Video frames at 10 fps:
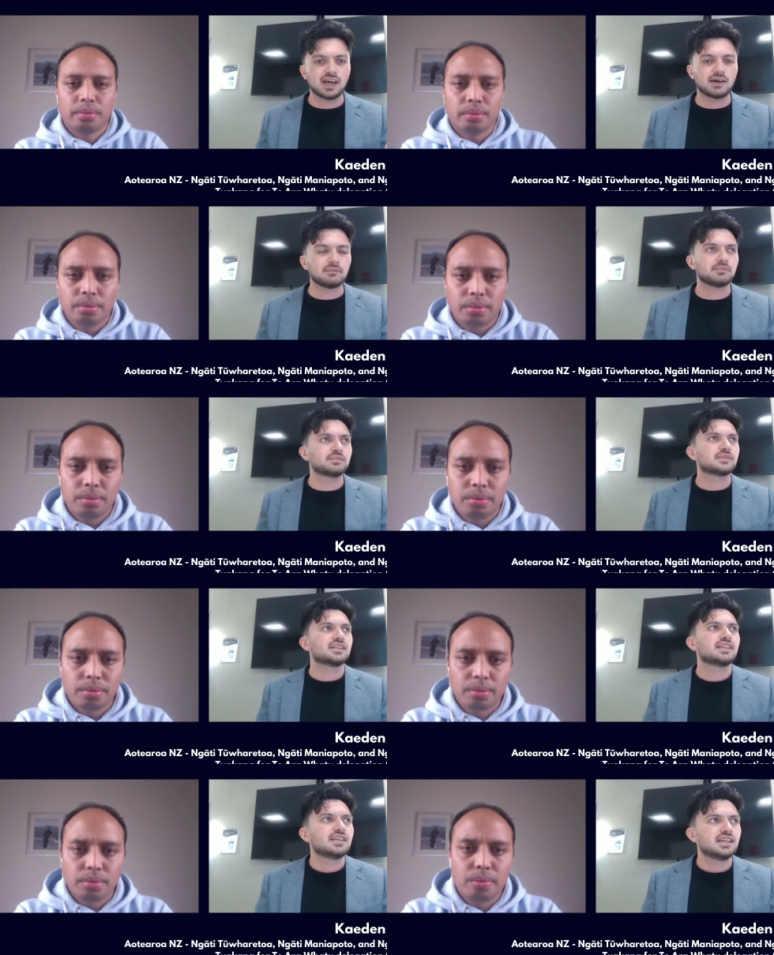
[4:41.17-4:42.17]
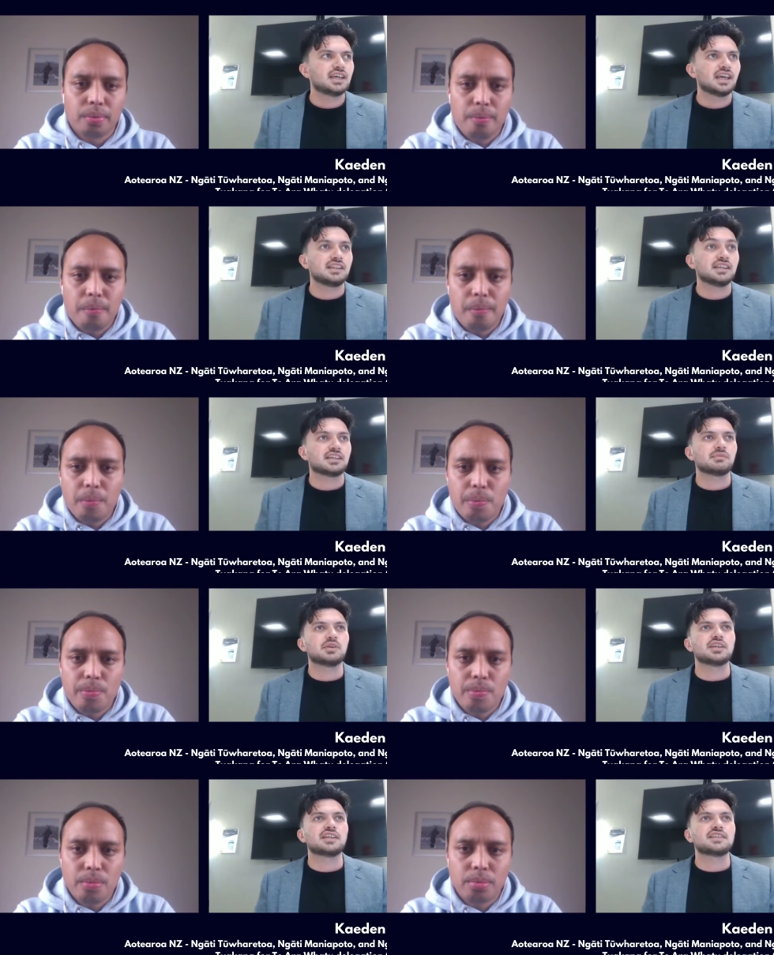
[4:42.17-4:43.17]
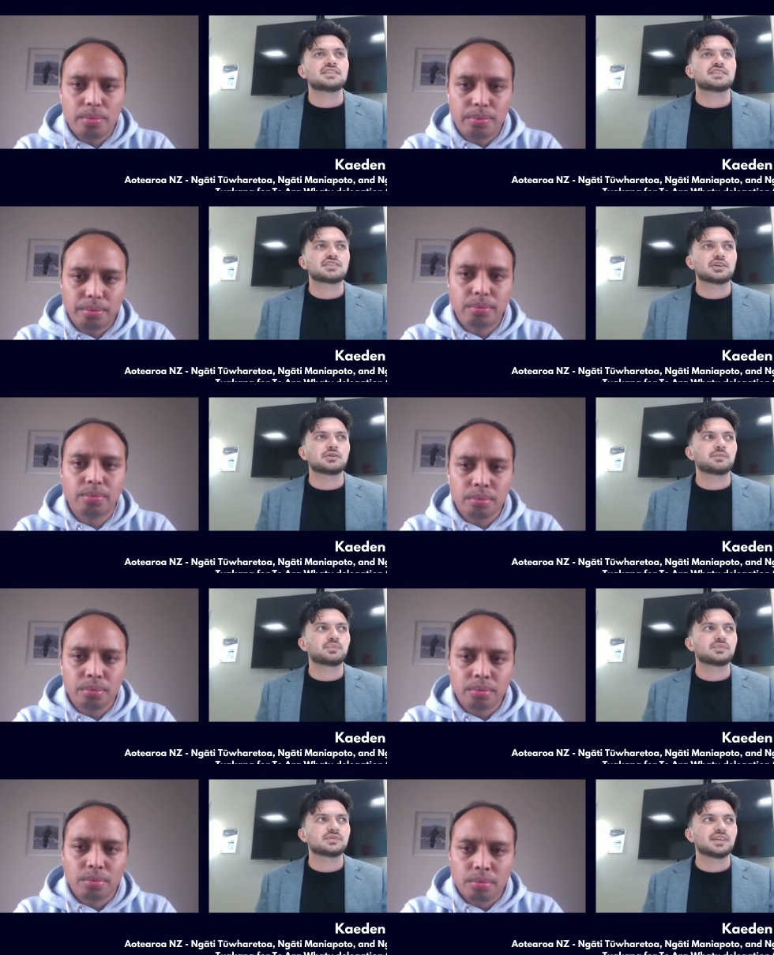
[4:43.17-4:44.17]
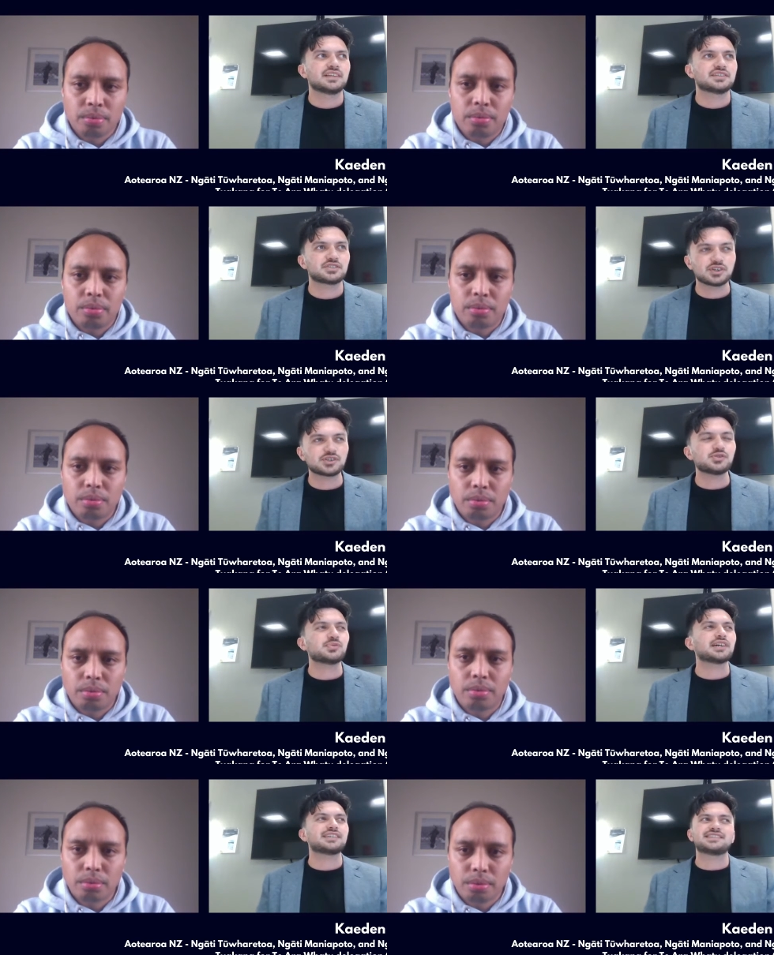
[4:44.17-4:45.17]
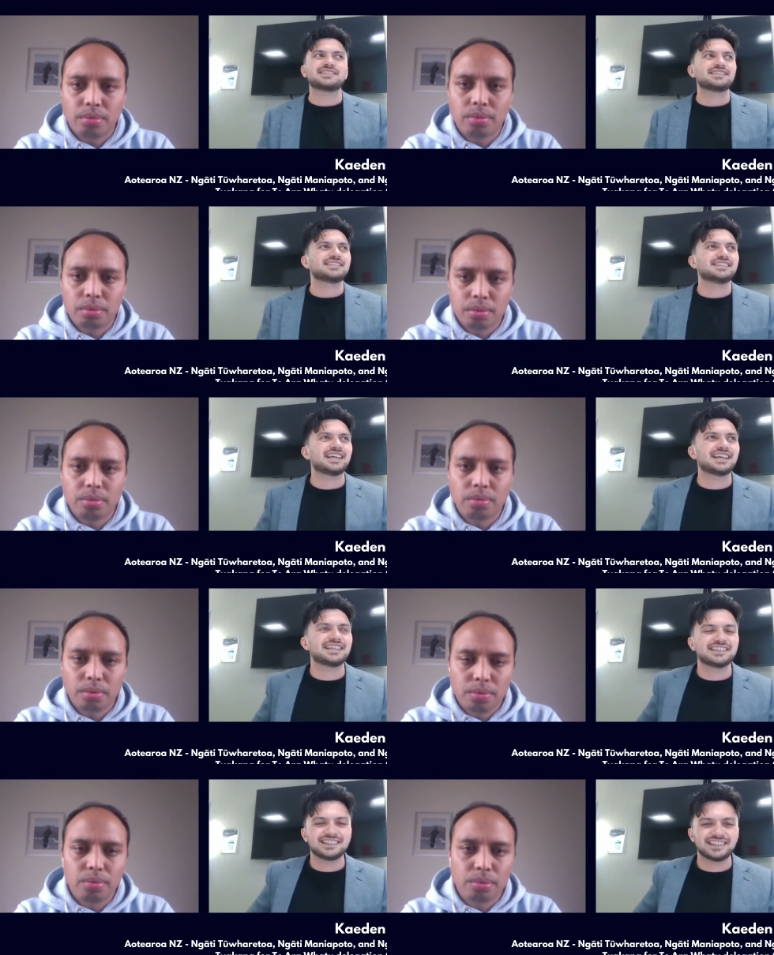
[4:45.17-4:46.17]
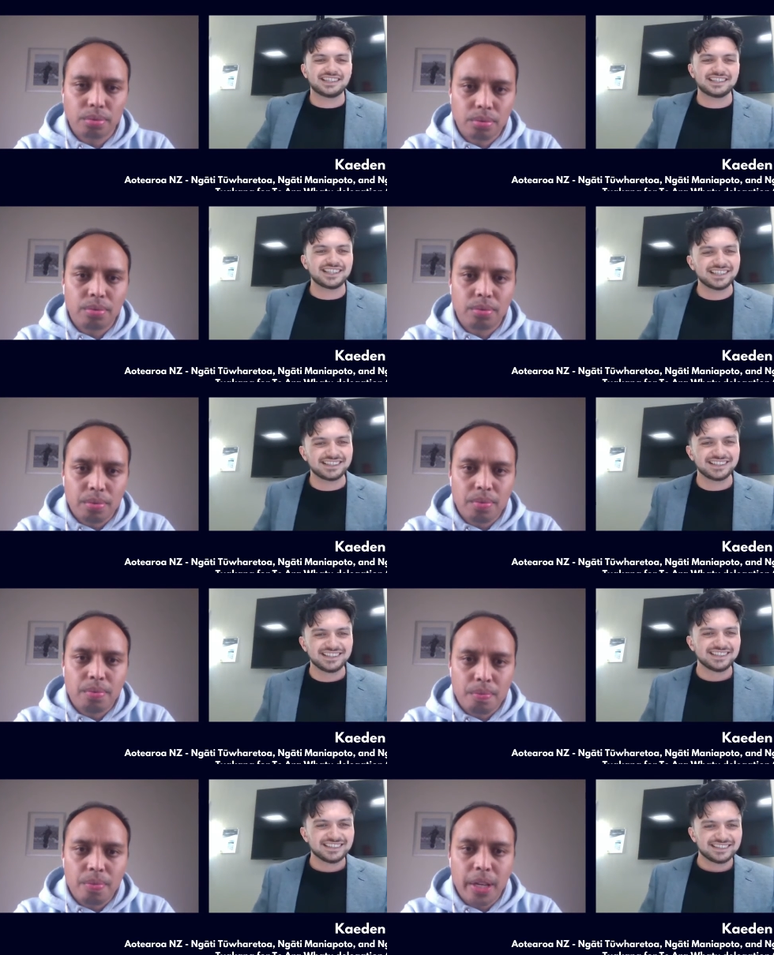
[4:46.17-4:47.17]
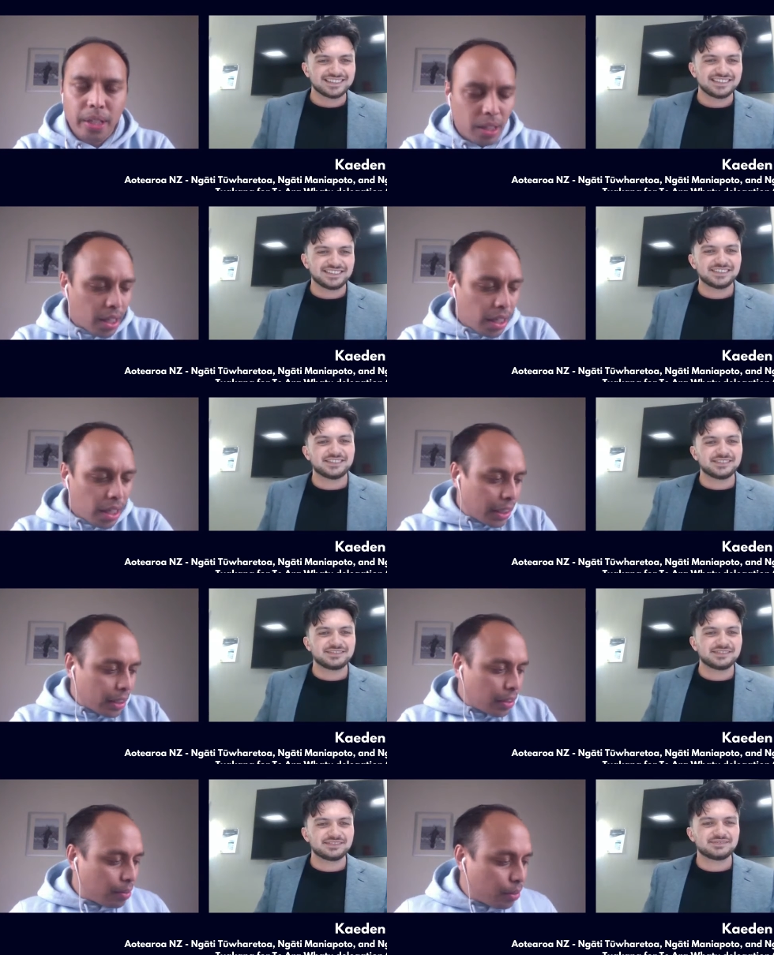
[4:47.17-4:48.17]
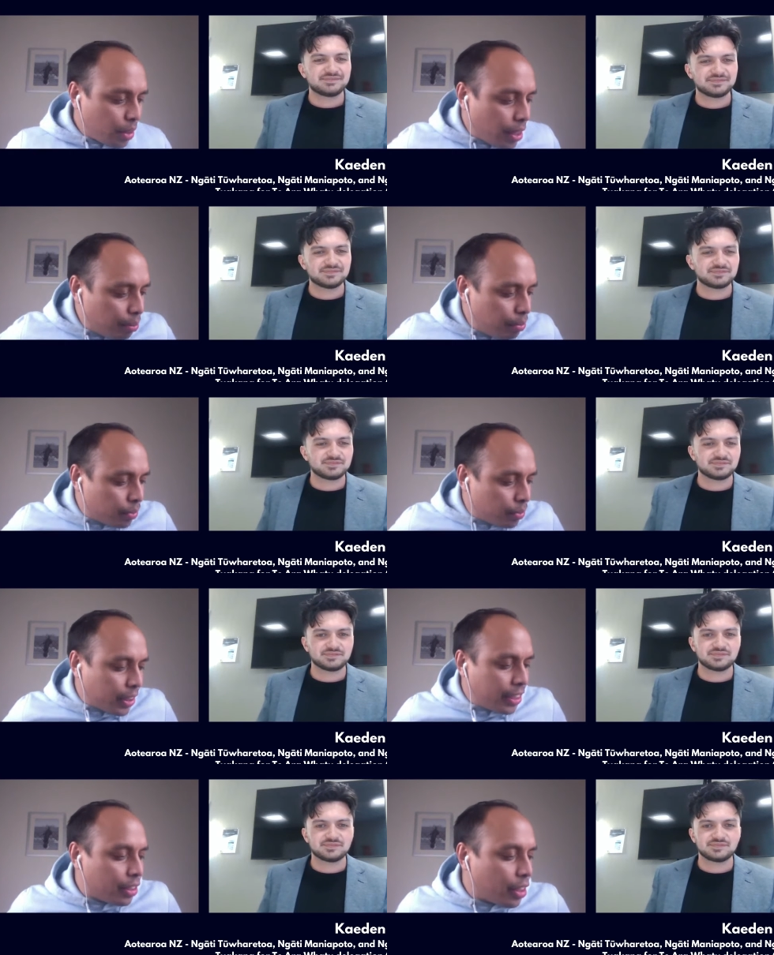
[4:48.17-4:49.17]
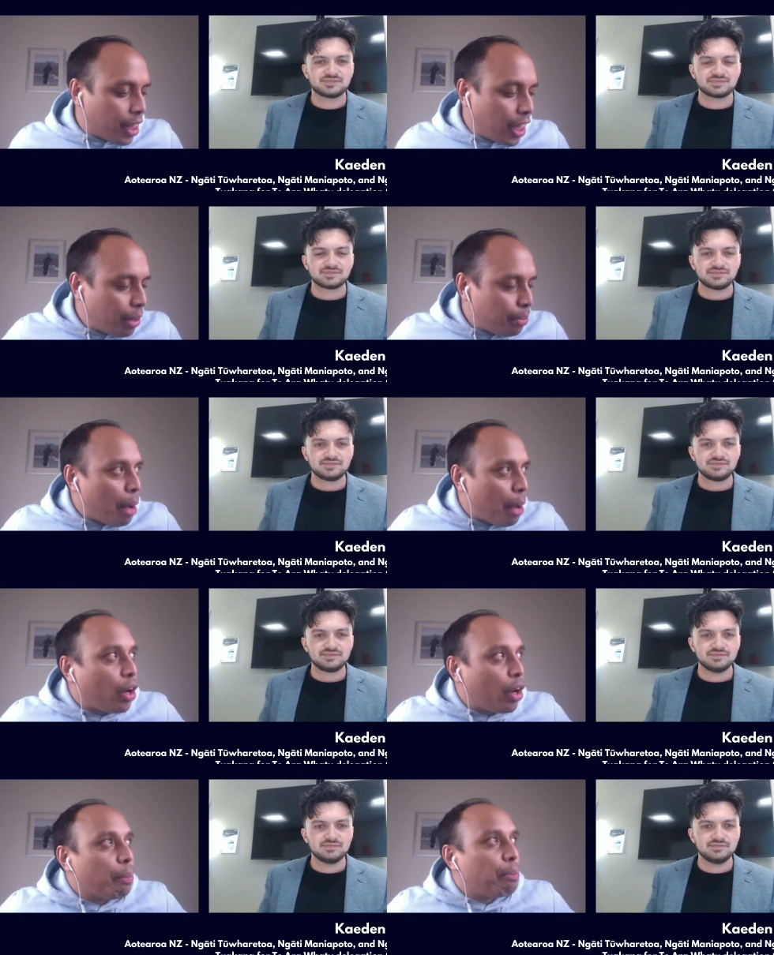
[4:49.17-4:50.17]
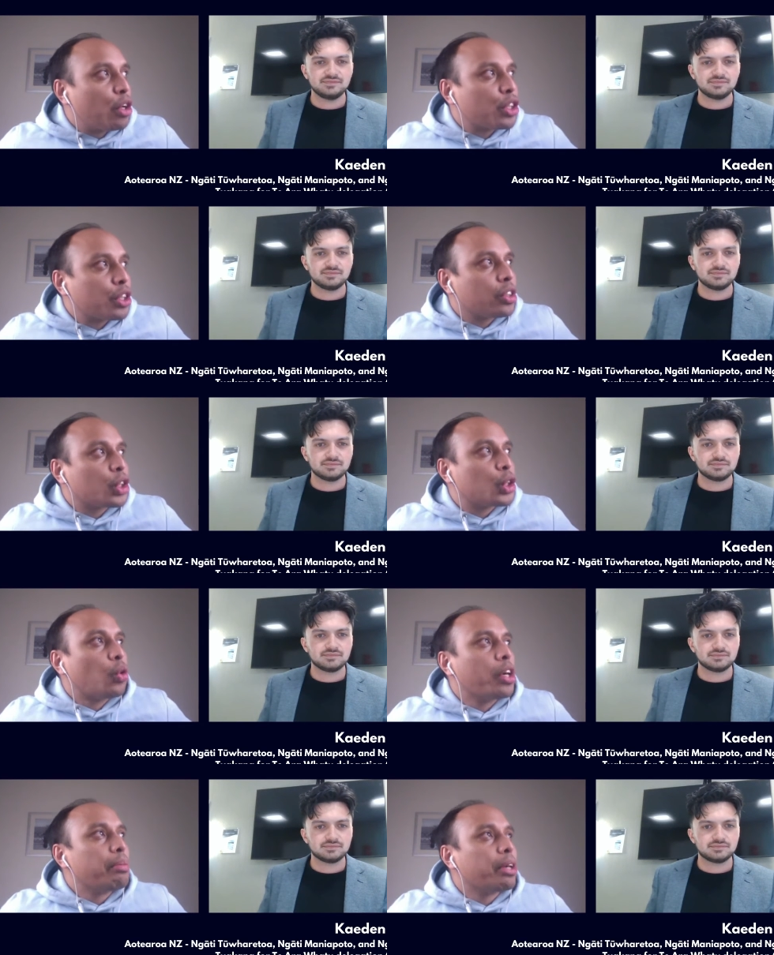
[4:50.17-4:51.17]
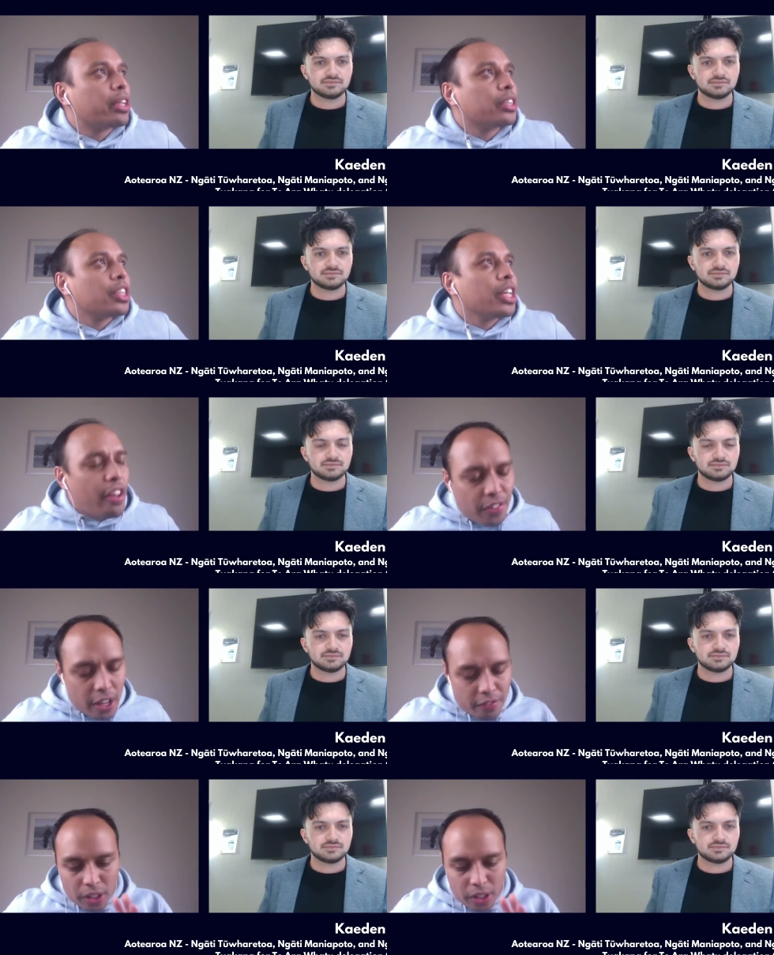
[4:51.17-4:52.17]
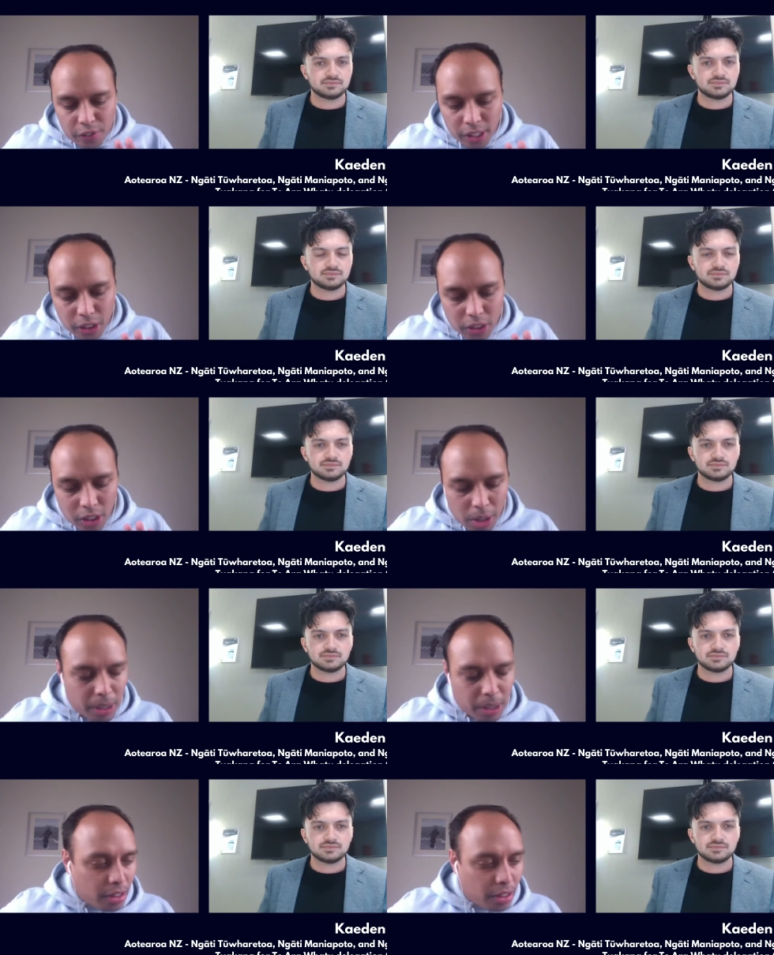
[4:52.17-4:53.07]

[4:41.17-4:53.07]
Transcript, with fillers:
Speaker 1: um, and their communities. So it's a struggle, but hey, getting there.
Speaker 2: Yeah. Um, Kaeden, a little bit about your personal story, because if, if, you, if you'd like to talk about